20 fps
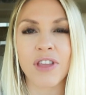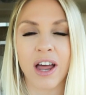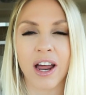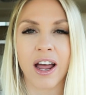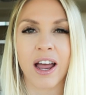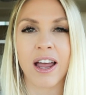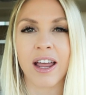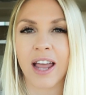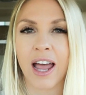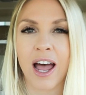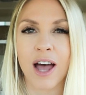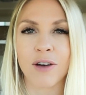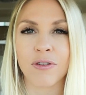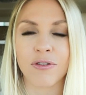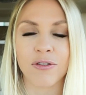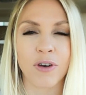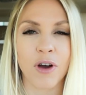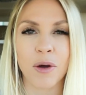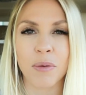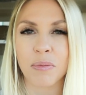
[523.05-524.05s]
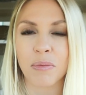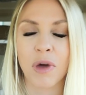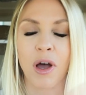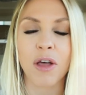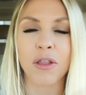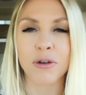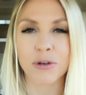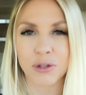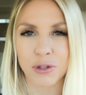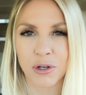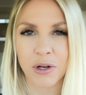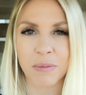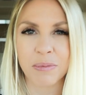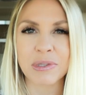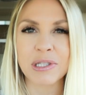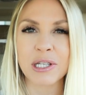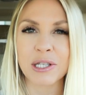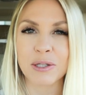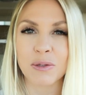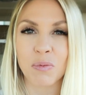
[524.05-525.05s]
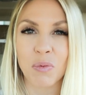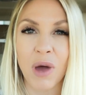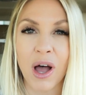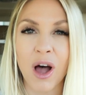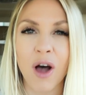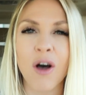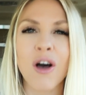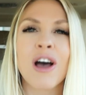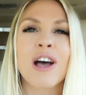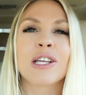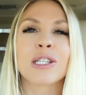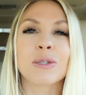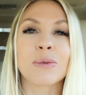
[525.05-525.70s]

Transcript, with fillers: that I have from other trips as well.